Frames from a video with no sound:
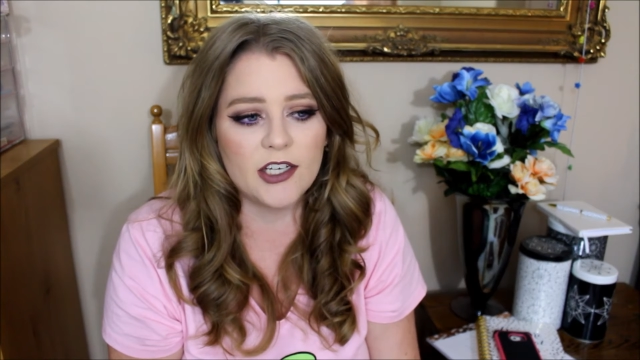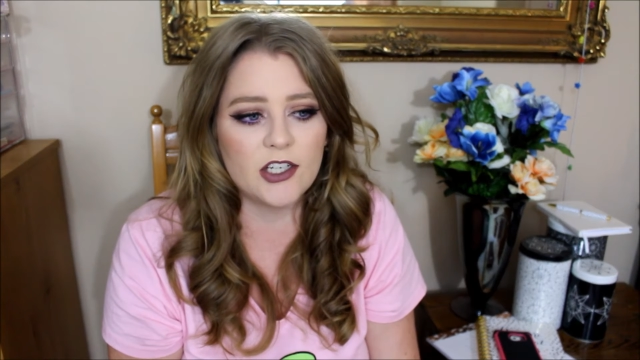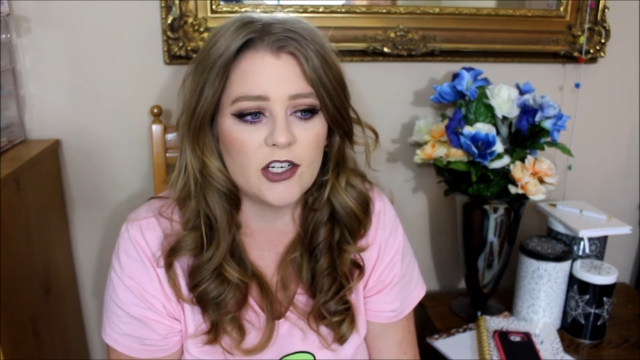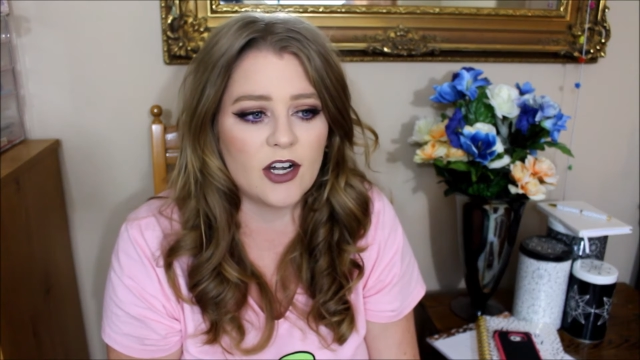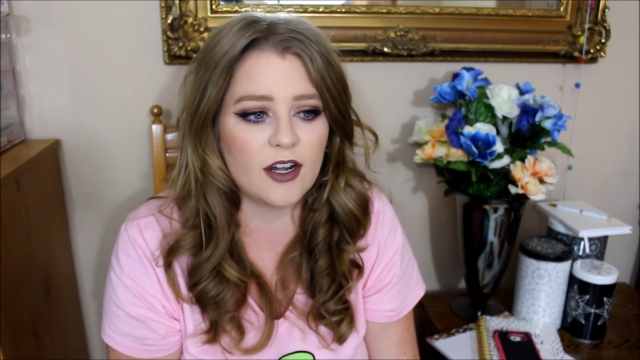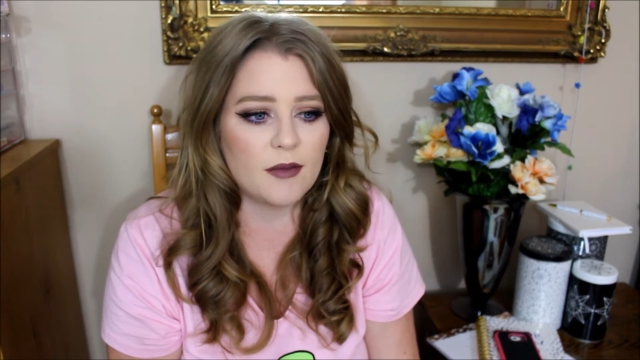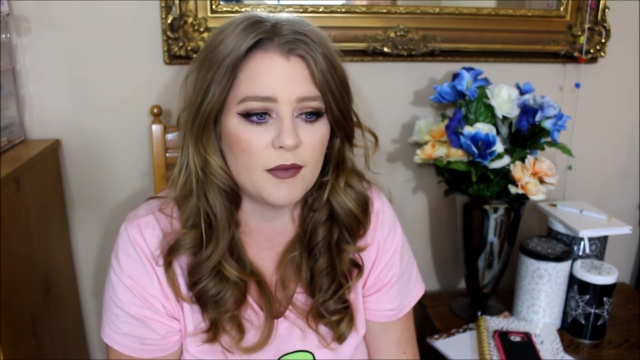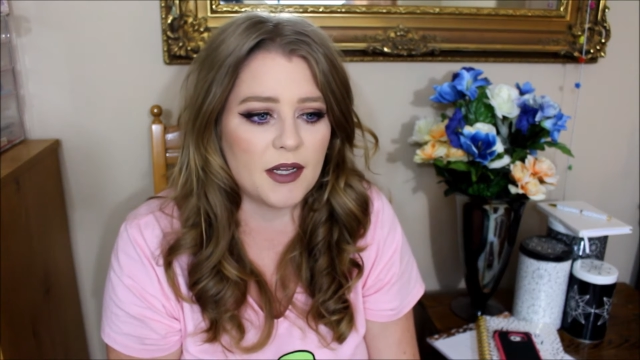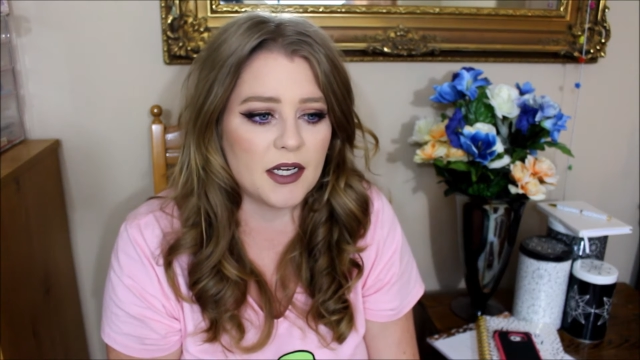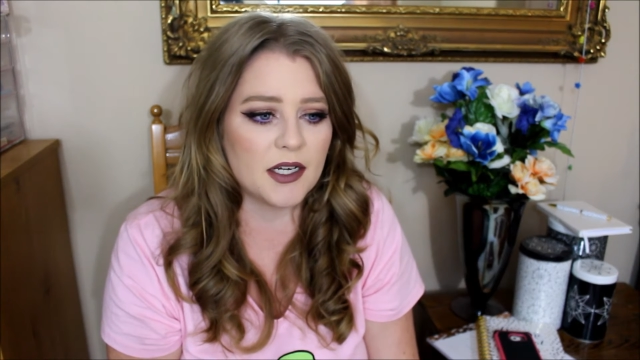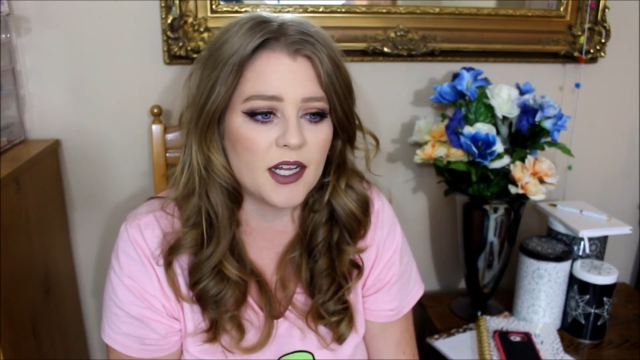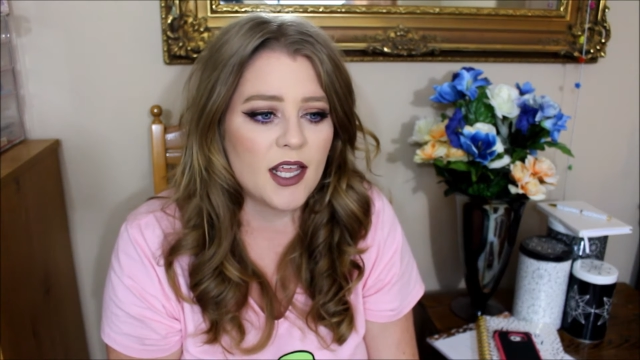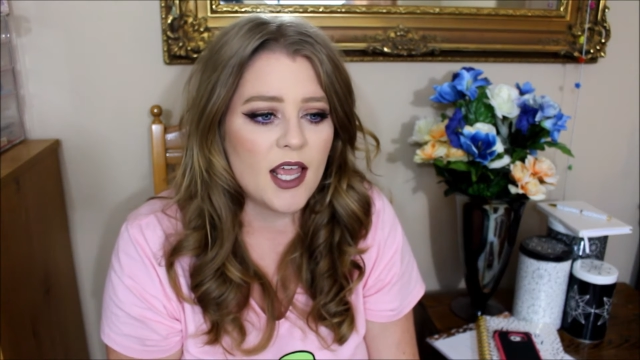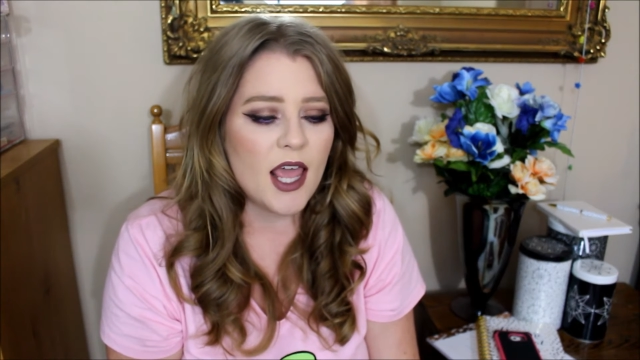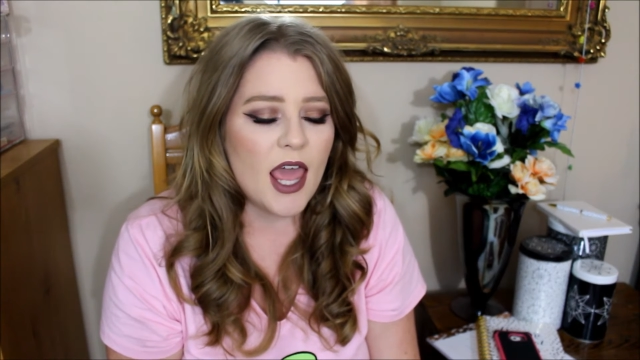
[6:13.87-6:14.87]
you know what I
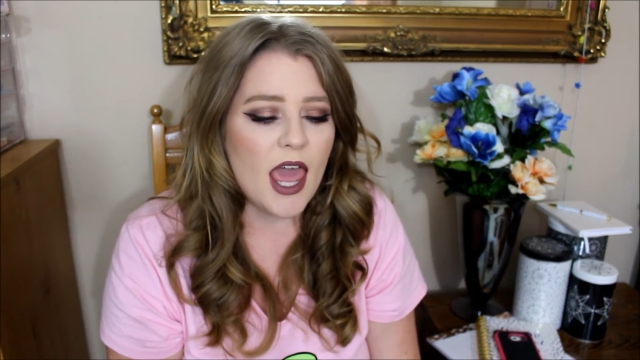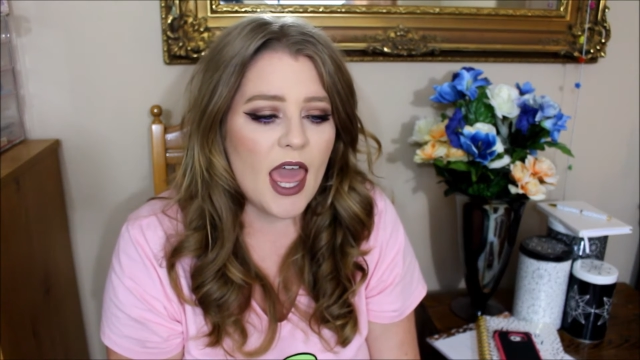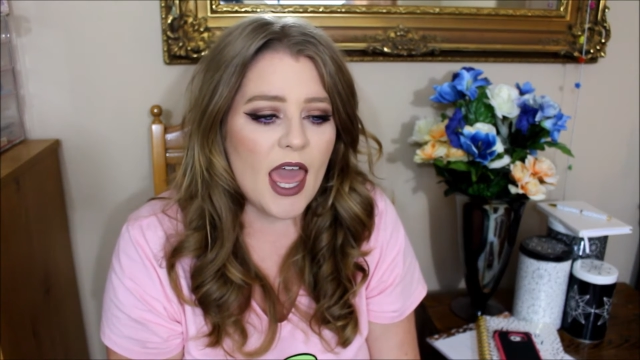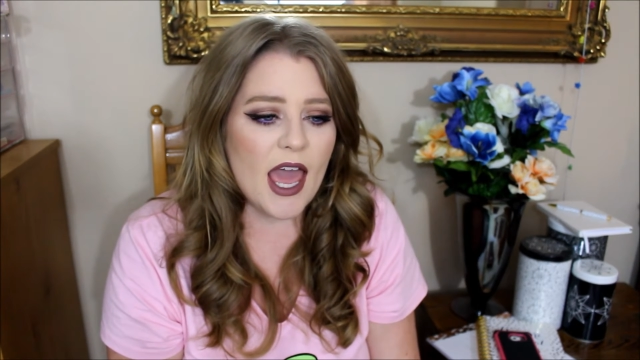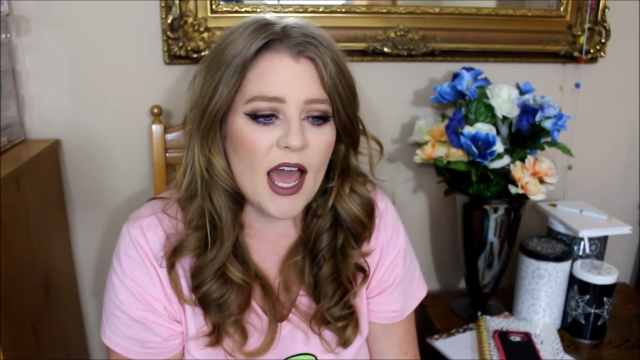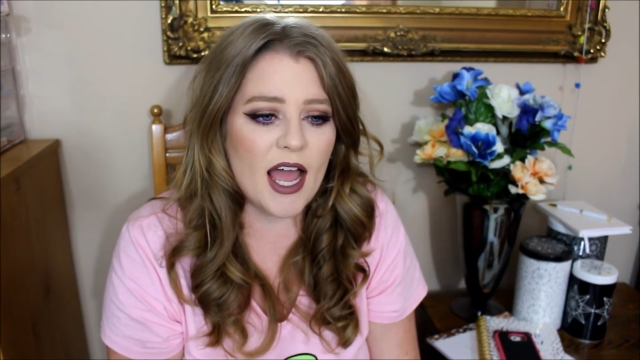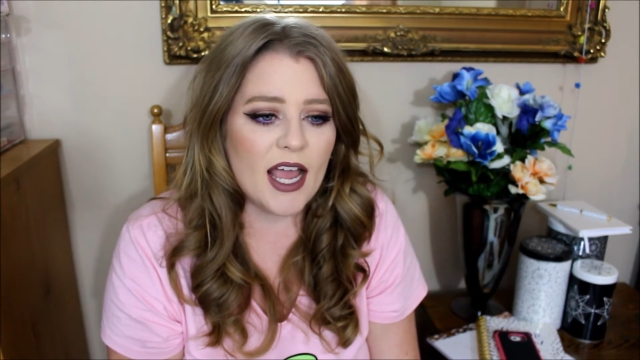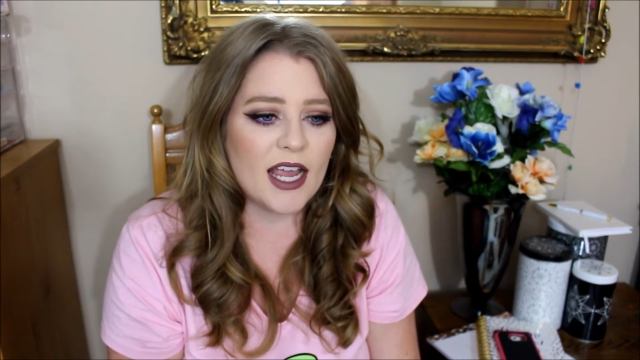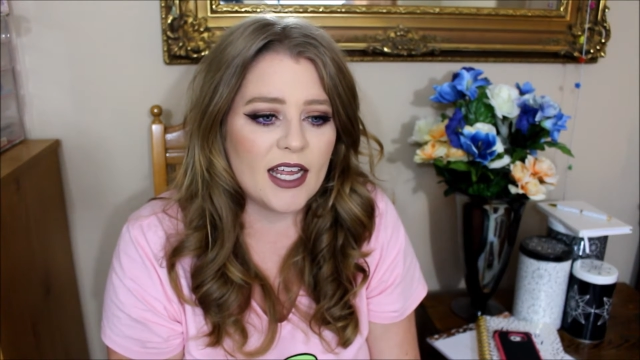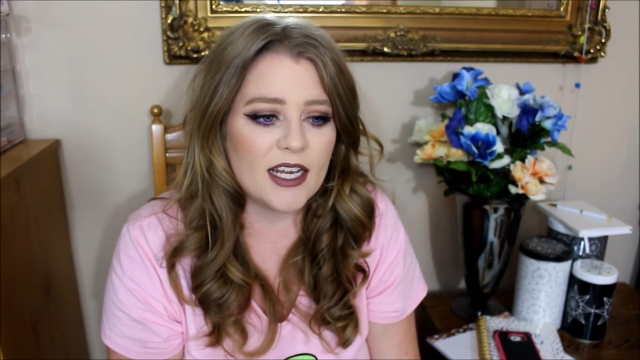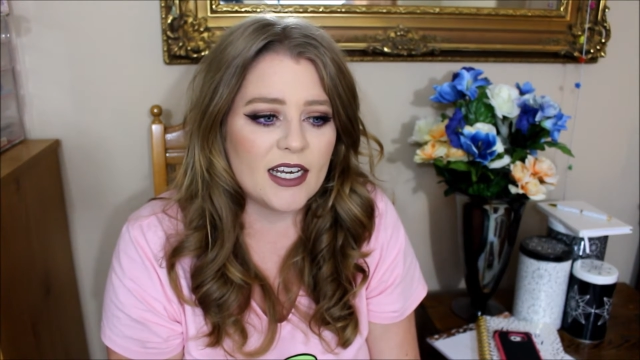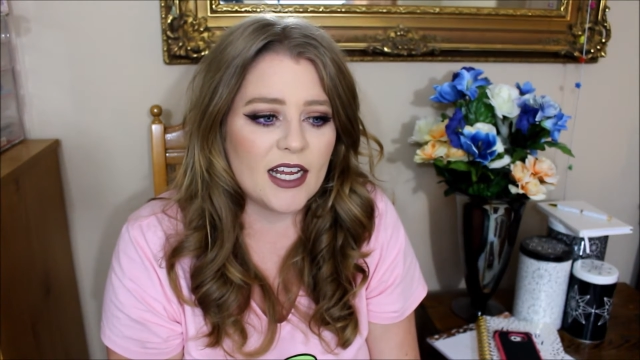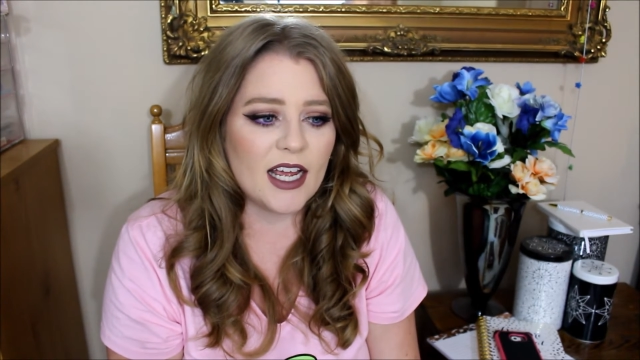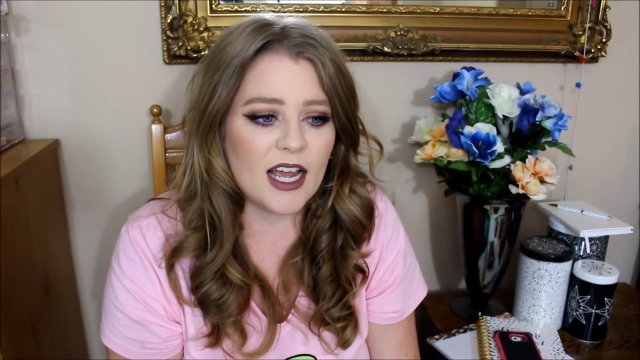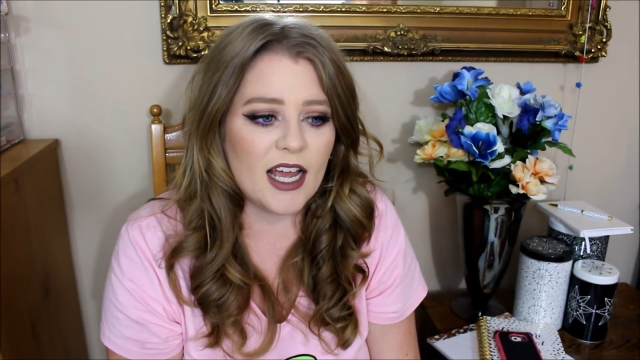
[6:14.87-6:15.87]
mean?
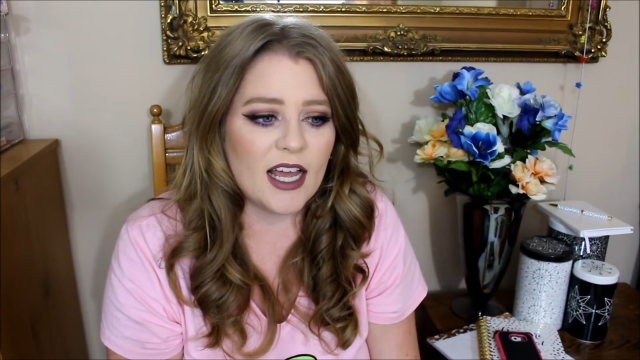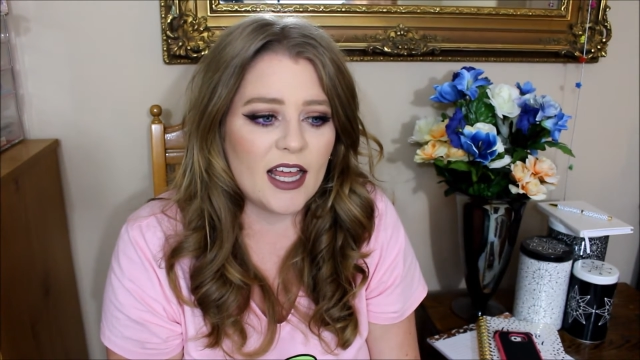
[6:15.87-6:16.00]
And